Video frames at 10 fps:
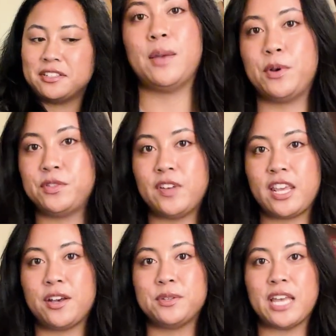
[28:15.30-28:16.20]
I post
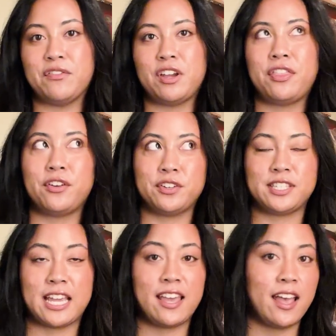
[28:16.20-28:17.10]
videos every
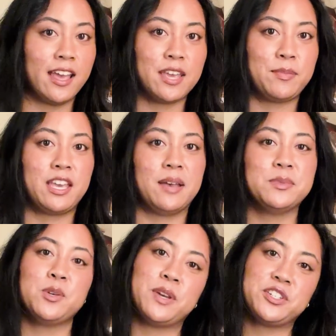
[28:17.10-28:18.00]
Thursday at 8 p.m,
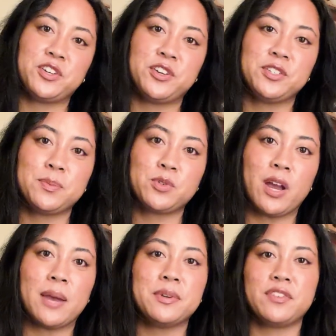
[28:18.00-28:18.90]
so make sure you're
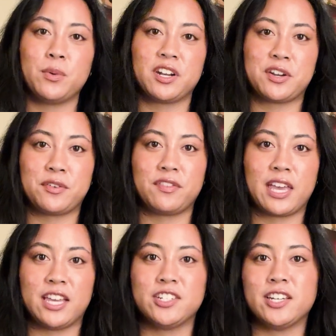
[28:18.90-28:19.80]
subscribed if you want a
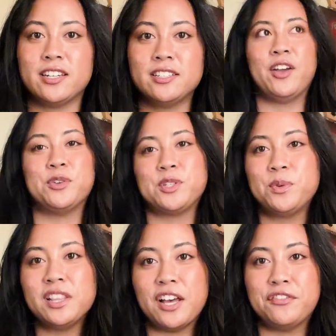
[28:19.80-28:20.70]
notification. I also
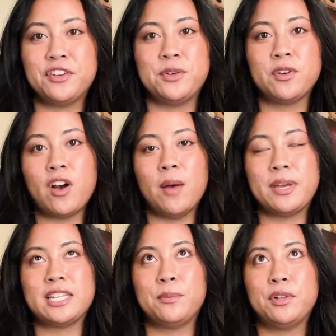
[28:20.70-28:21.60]
would love for you to
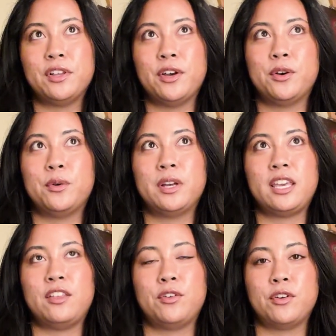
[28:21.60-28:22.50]
comment down below
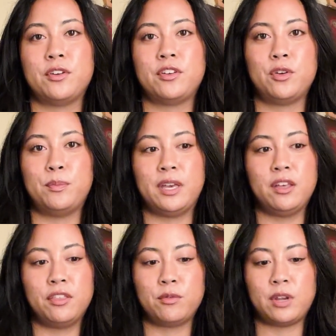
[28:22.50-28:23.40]
either your
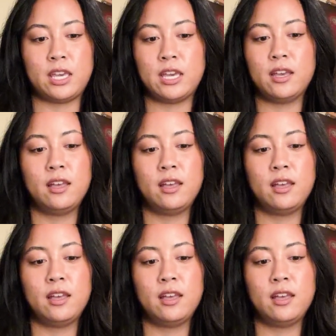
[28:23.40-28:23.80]
big three,